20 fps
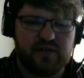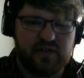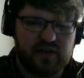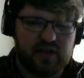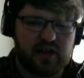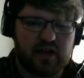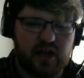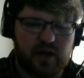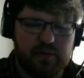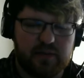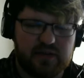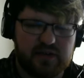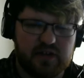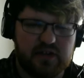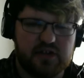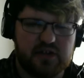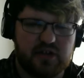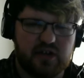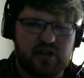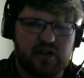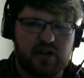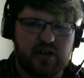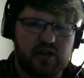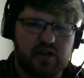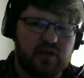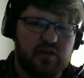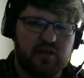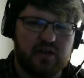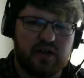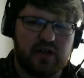the competition,
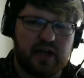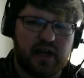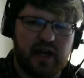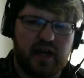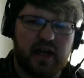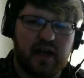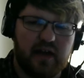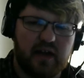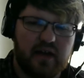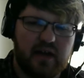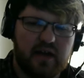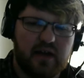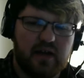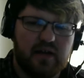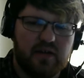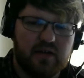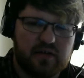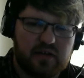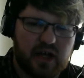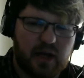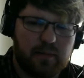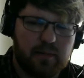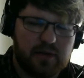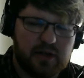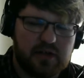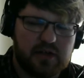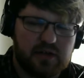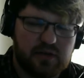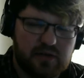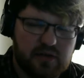including, hey, this
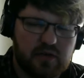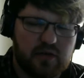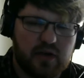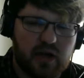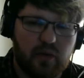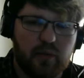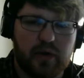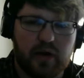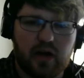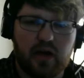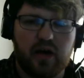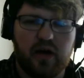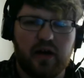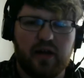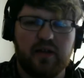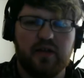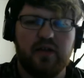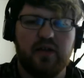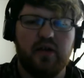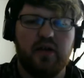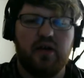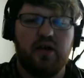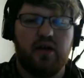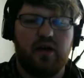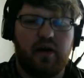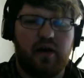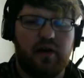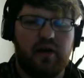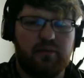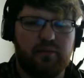competition is still going on
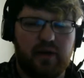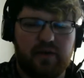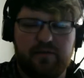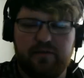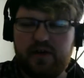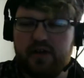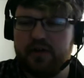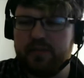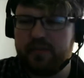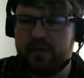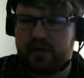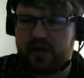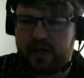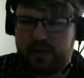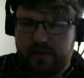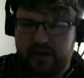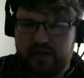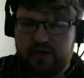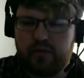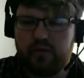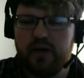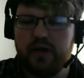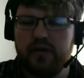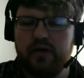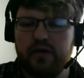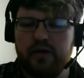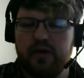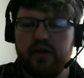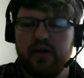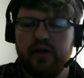my Facebook and my
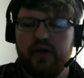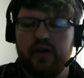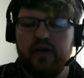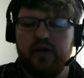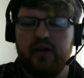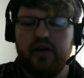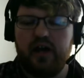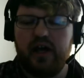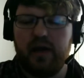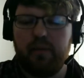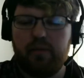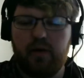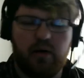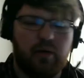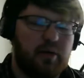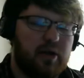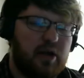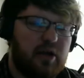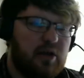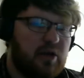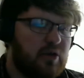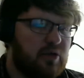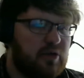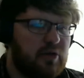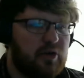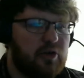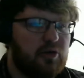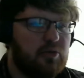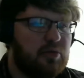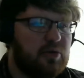Twitter and probably a
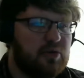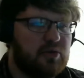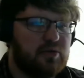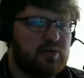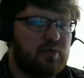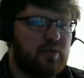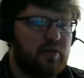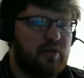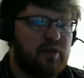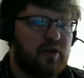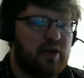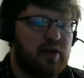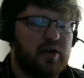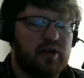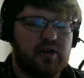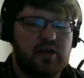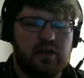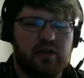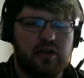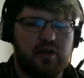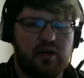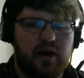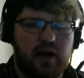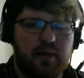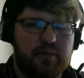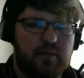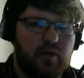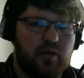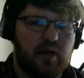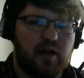YouTube thing. You know,
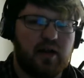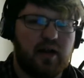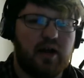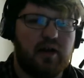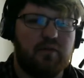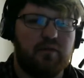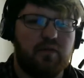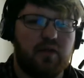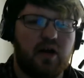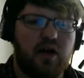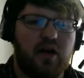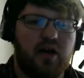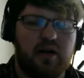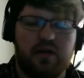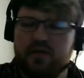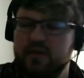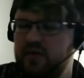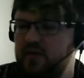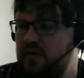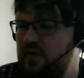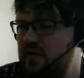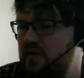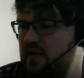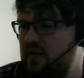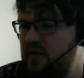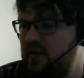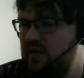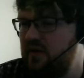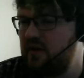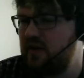I'm doing a lot of vlogs
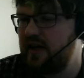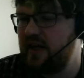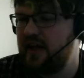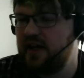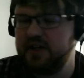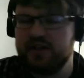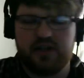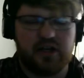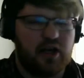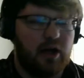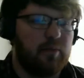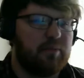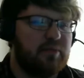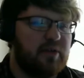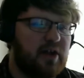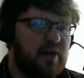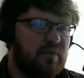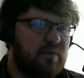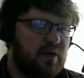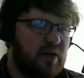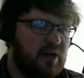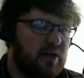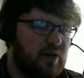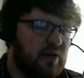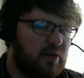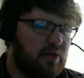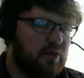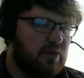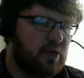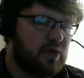/ update
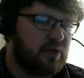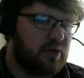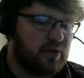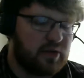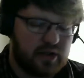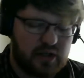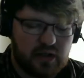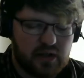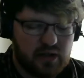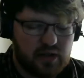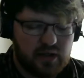videos recently.